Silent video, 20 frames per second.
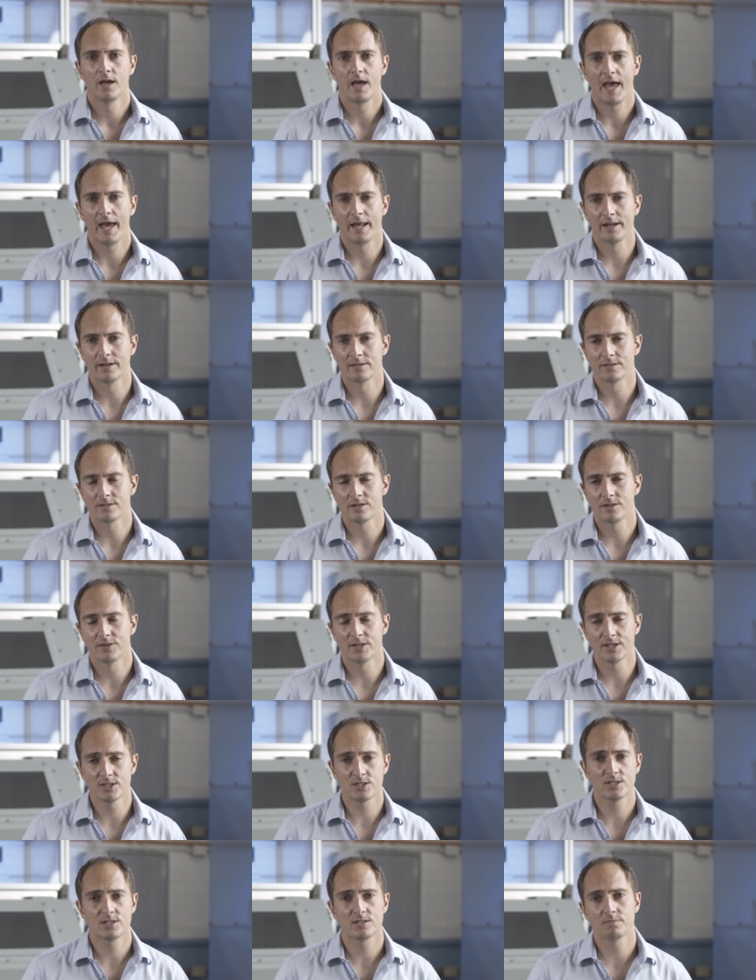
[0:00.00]
And
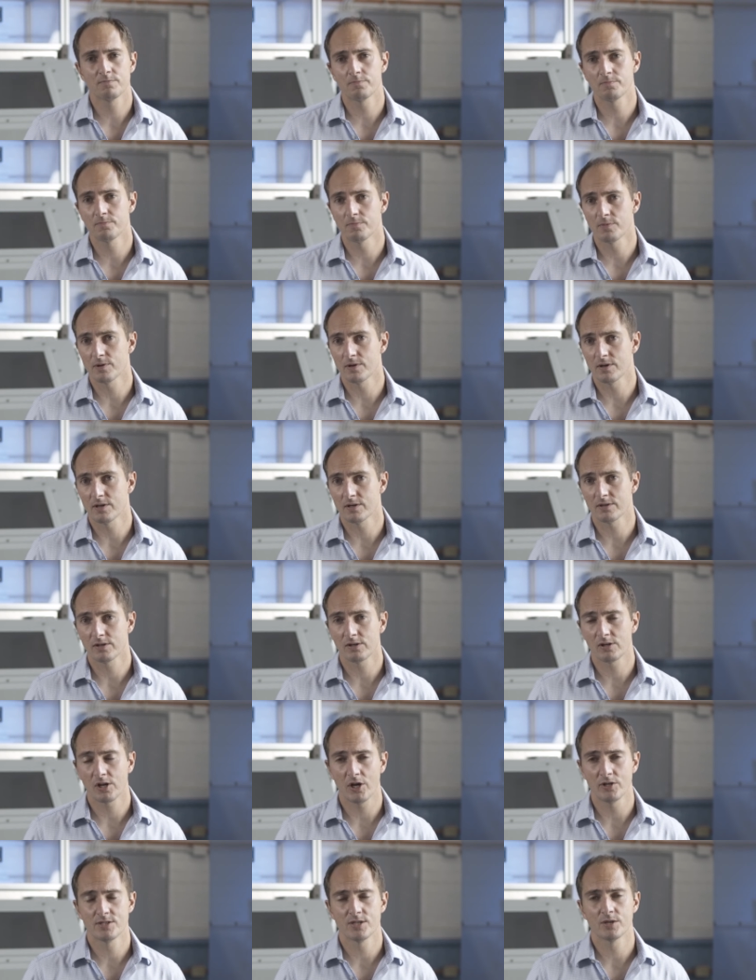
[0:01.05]
this
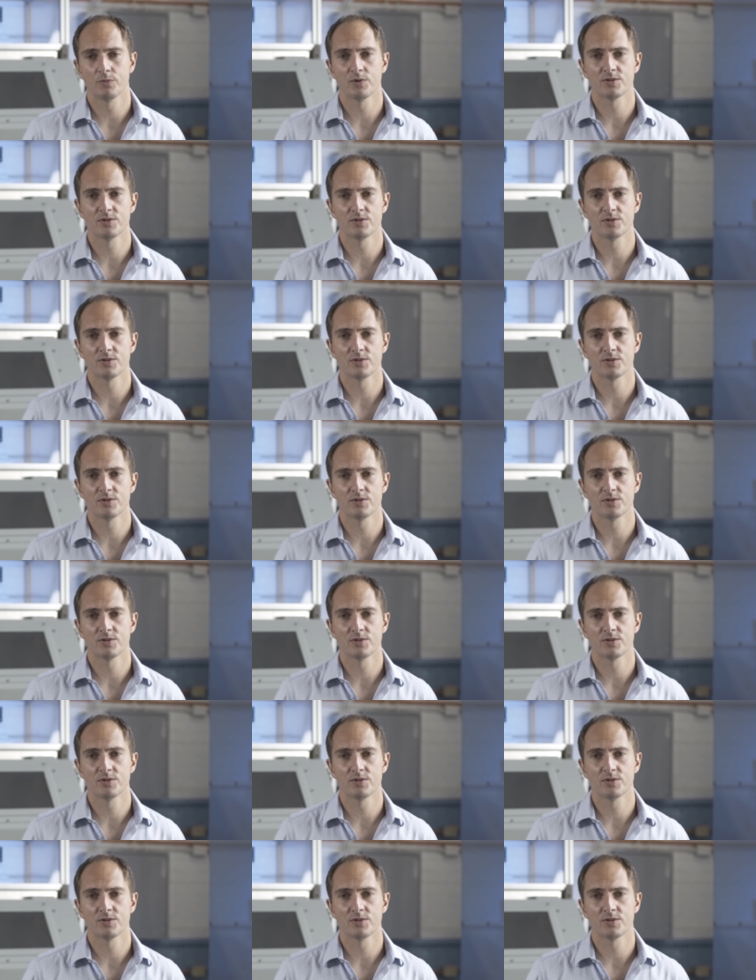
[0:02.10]
coating